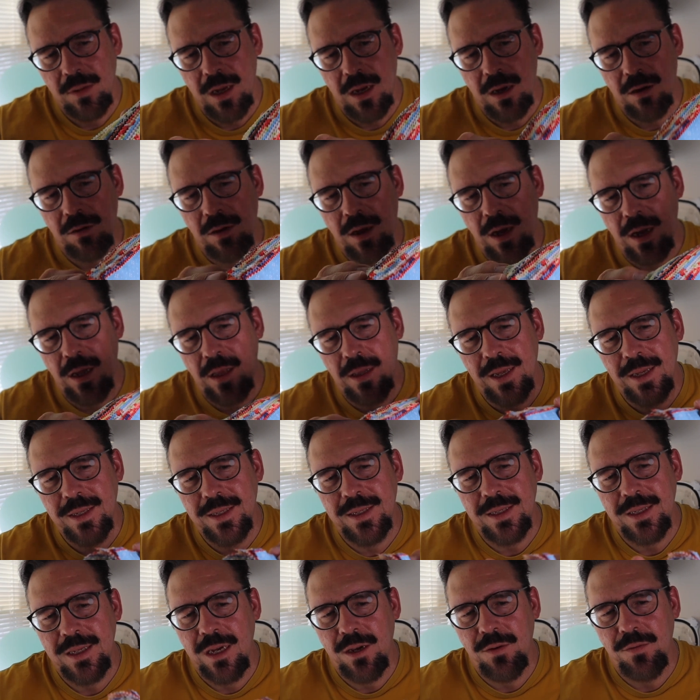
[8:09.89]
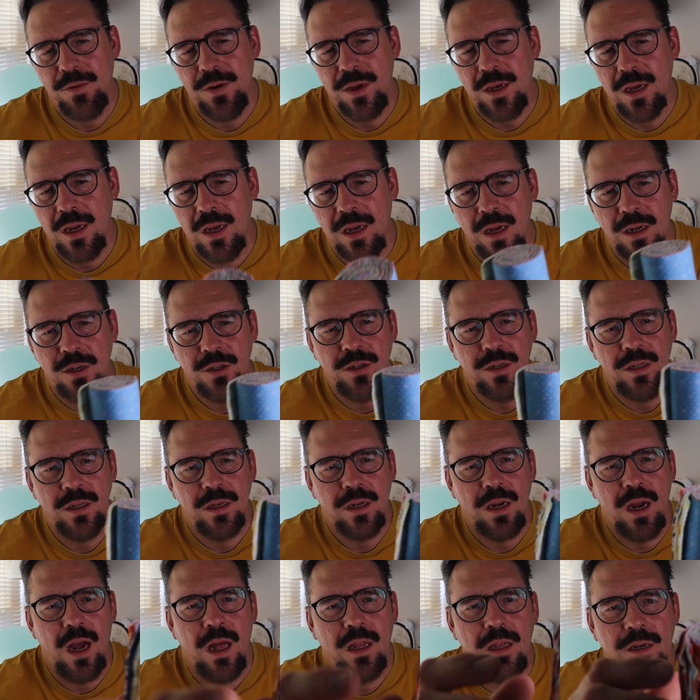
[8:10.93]
Okay, let's see if we can get through the
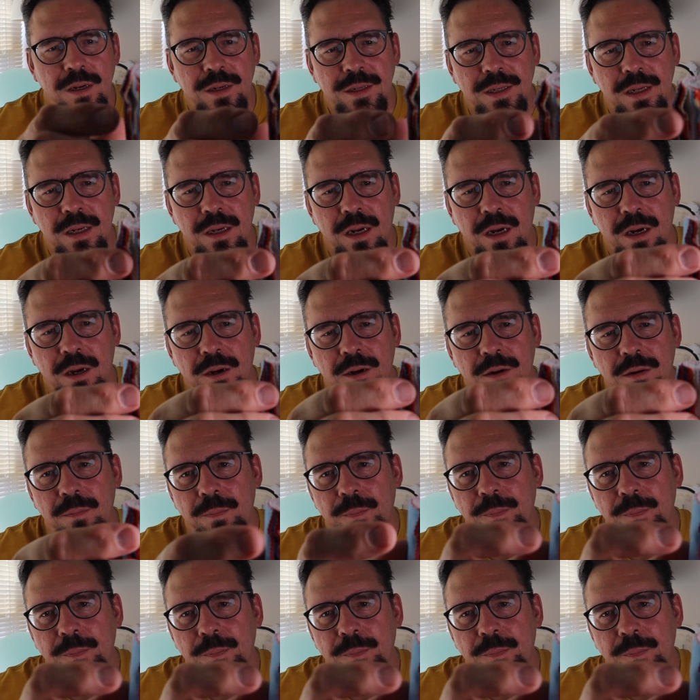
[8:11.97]
colors in here.